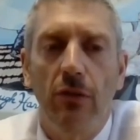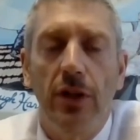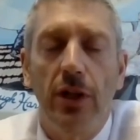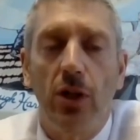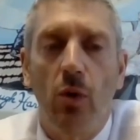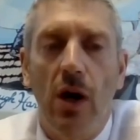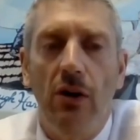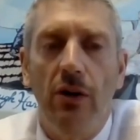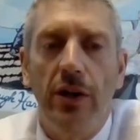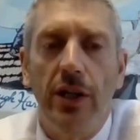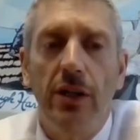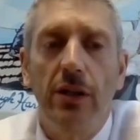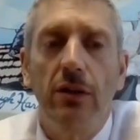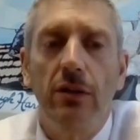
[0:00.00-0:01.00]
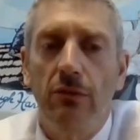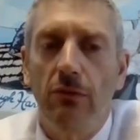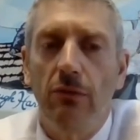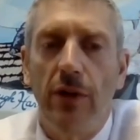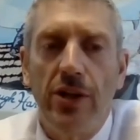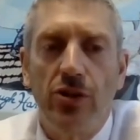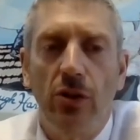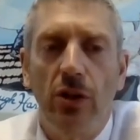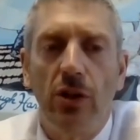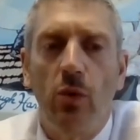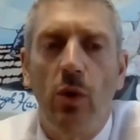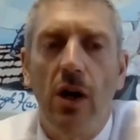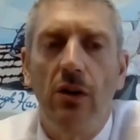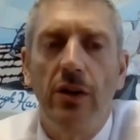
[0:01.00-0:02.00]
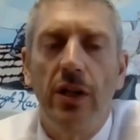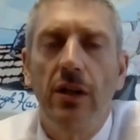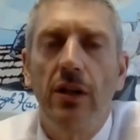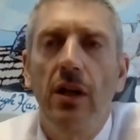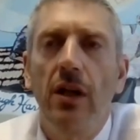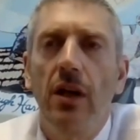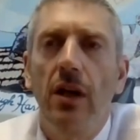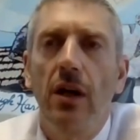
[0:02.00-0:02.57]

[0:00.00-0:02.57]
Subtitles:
equality, racial equality,